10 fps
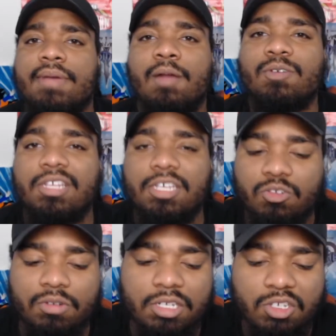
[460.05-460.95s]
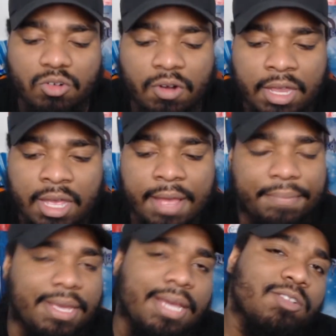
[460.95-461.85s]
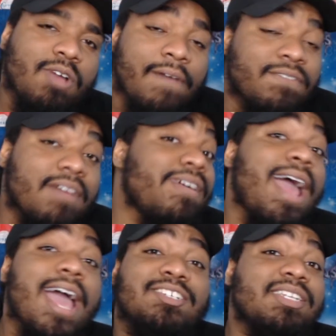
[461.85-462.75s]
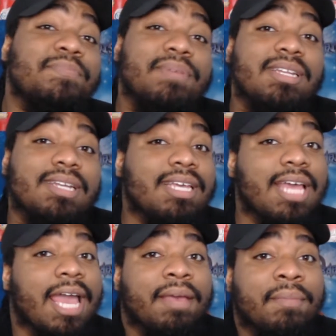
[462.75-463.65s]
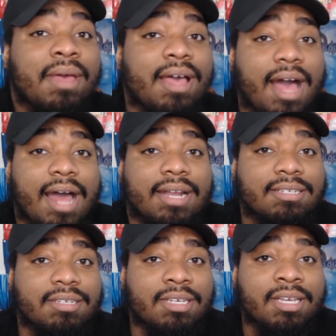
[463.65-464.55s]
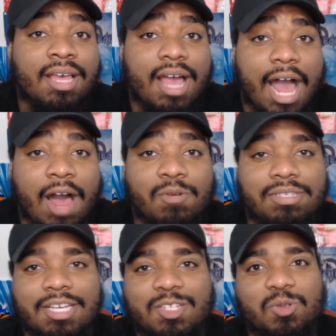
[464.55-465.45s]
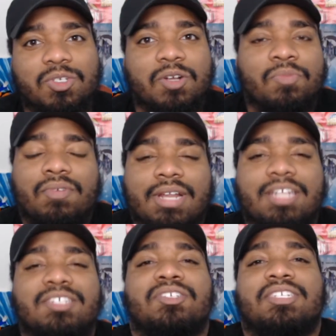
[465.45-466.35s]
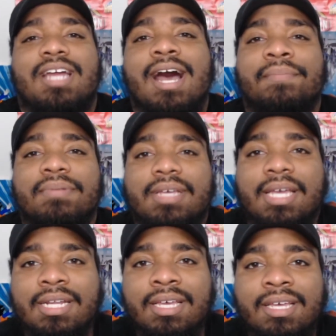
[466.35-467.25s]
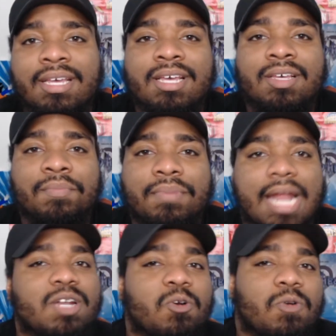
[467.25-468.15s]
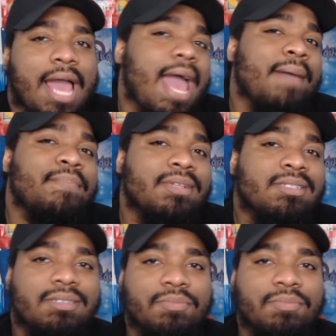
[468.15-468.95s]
I really enjoyed the story playing through. I've never actually beaten a game, honestly. I always get to a certain point, I just stop playing it, but I know what happens.